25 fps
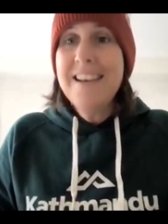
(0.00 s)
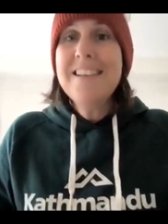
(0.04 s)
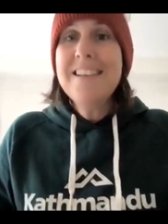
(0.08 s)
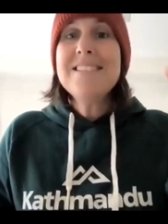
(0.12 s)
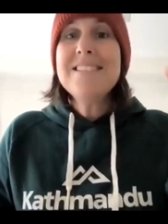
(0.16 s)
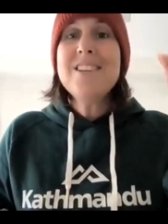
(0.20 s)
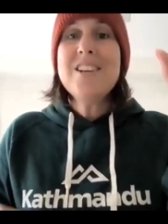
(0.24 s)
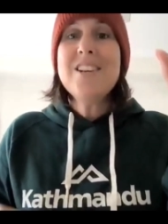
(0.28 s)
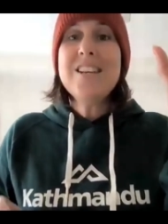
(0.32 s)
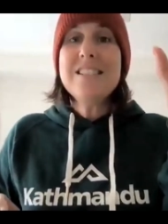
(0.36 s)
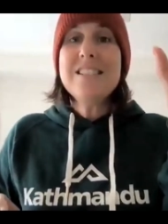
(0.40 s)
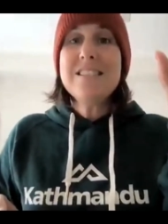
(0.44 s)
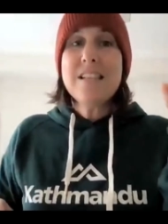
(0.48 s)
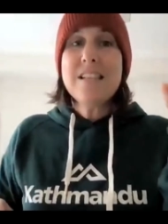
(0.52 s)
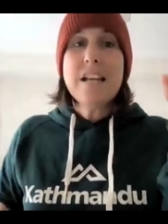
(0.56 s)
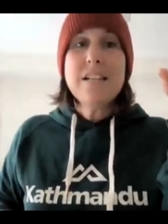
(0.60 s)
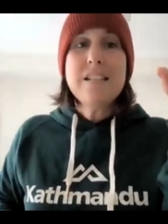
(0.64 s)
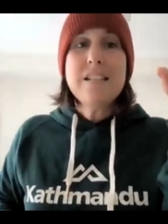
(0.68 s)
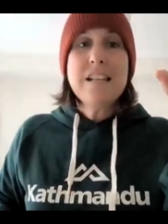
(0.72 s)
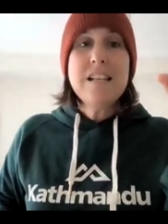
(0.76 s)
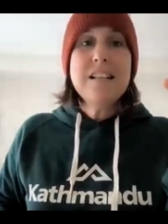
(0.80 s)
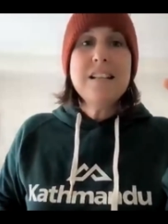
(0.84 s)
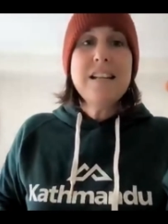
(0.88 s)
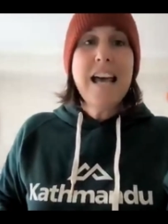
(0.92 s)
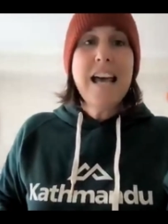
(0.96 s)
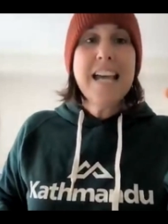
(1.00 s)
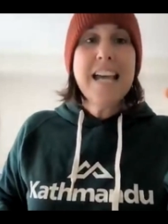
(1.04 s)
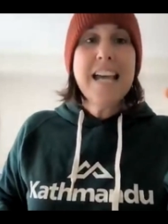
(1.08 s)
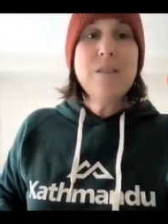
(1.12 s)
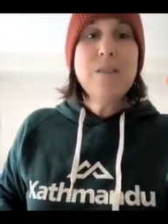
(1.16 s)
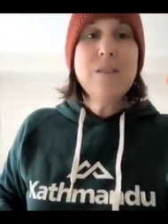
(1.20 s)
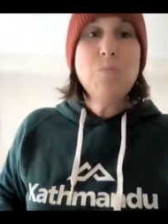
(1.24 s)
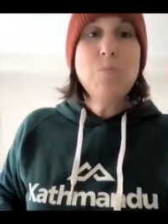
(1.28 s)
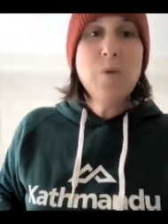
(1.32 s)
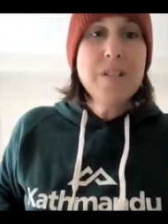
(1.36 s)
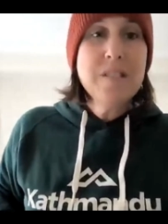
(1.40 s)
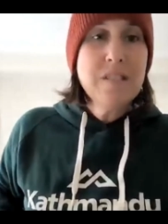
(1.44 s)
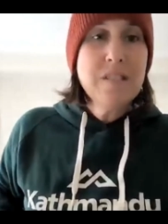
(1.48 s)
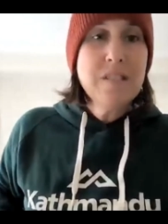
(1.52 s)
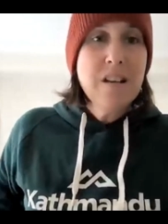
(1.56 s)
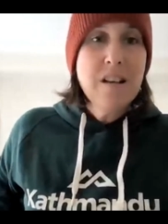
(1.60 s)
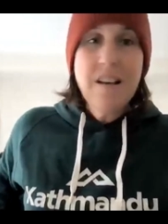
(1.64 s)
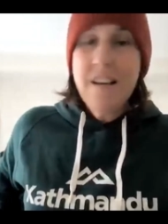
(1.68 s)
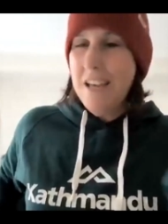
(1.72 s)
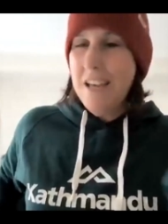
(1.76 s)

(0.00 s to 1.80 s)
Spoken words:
So his sending name was